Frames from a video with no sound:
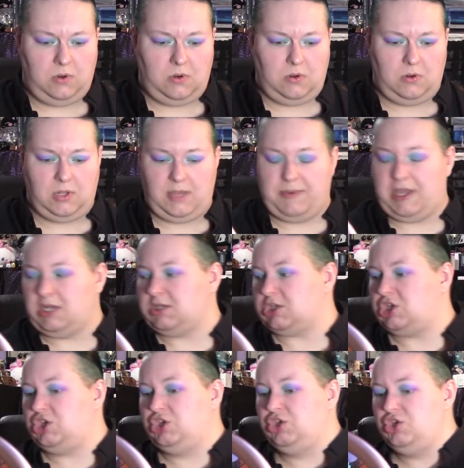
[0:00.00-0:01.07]
Oh, that pen
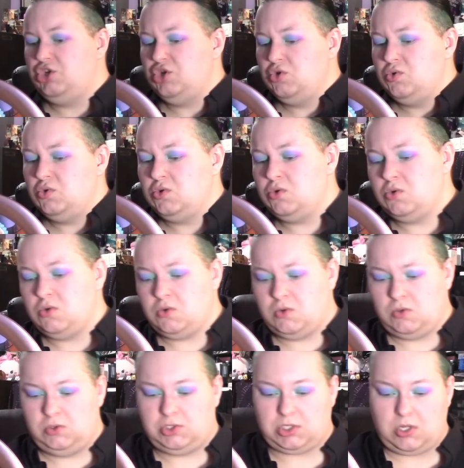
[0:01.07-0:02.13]
is
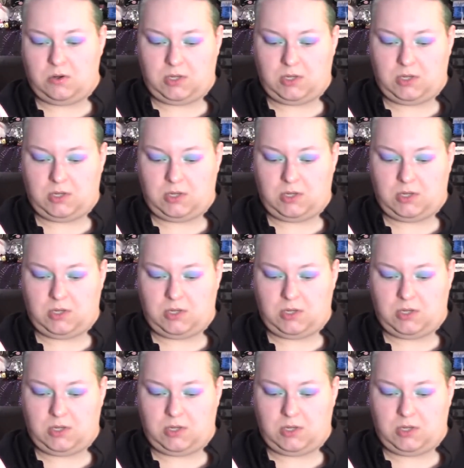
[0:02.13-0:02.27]
huge.